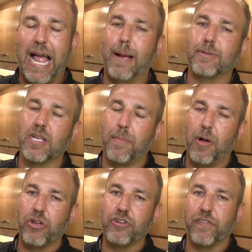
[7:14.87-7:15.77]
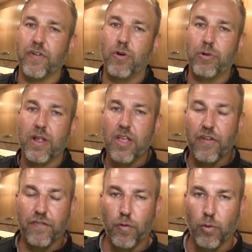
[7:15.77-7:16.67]
apps up on your phone
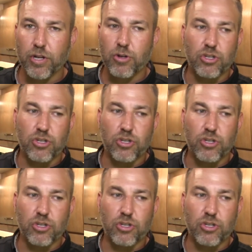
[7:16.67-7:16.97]
for you,